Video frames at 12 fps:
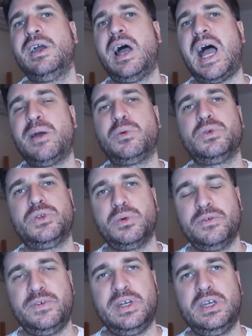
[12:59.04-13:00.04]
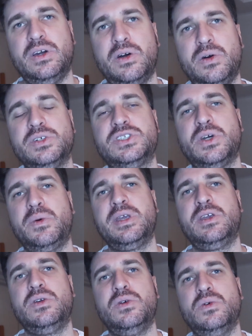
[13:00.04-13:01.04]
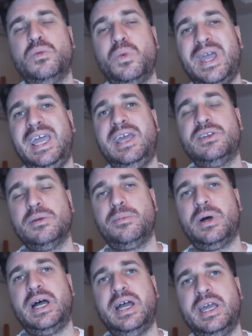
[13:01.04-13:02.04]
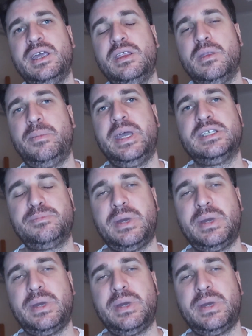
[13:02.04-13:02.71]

I will do a video showing you where to buy the best